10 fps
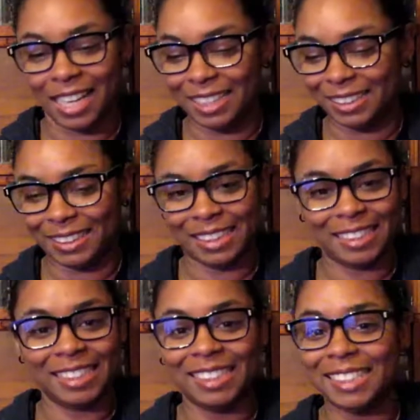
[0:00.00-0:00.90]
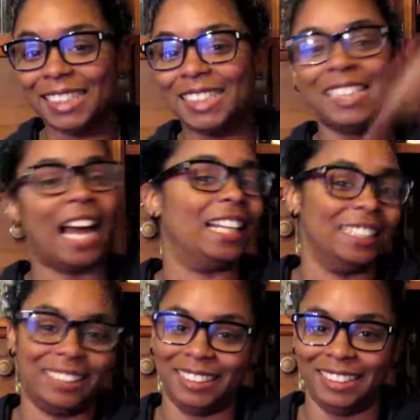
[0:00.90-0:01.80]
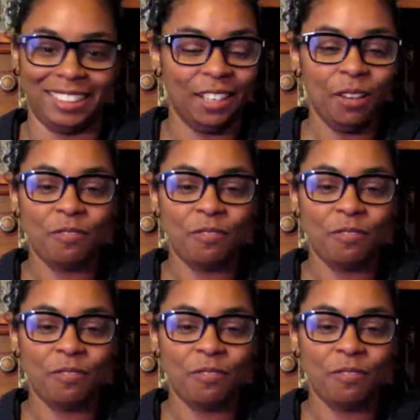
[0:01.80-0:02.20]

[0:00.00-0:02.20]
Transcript: and it's just insanity